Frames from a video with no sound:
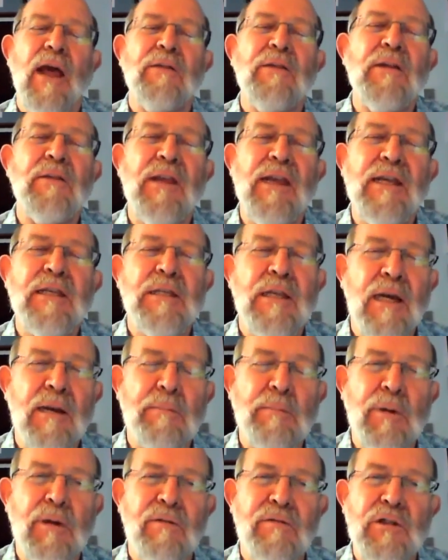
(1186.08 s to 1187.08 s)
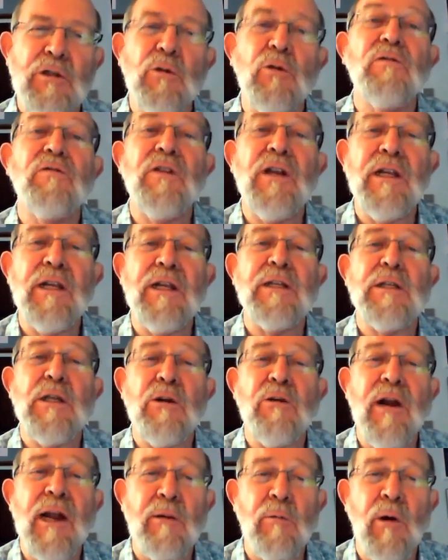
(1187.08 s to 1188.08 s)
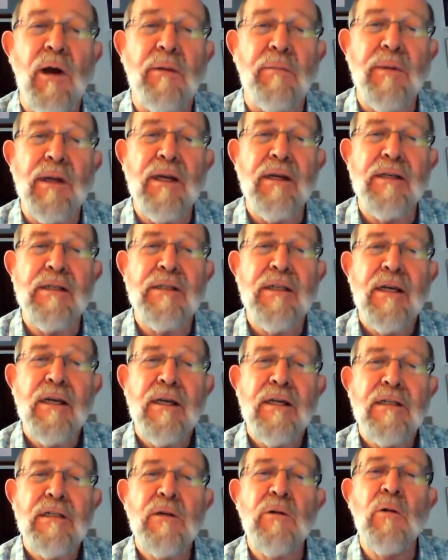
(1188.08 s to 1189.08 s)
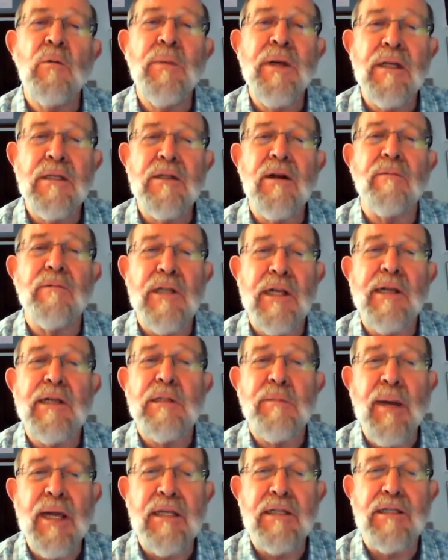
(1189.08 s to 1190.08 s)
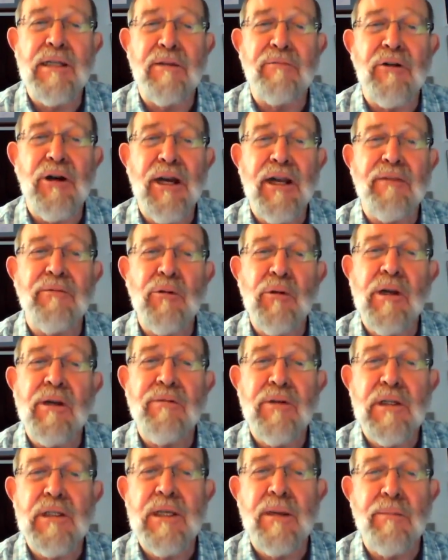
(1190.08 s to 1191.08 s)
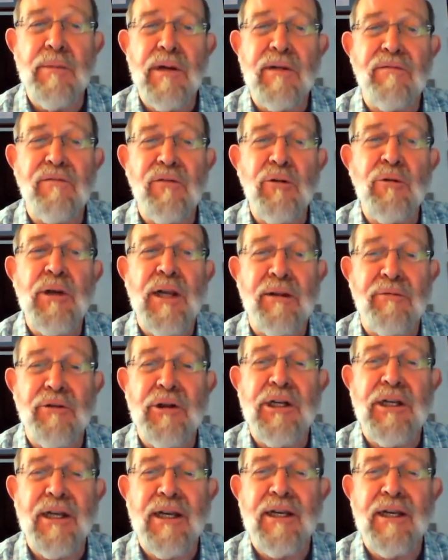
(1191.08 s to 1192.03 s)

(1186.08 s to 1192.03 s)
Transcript: think the example of school feeding is a great one, because school meals are obviously expensive, right? If you're giving somebody food every day,